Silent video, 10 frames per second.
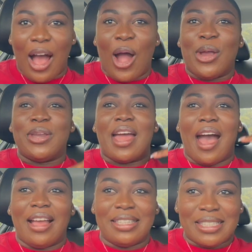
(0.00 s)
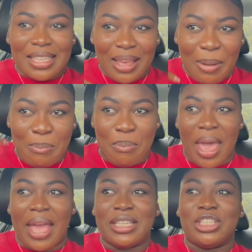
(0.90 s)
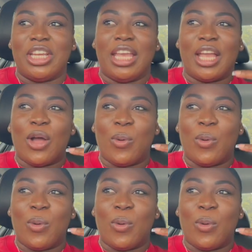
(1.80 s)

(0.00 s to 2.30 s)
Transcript: are not matching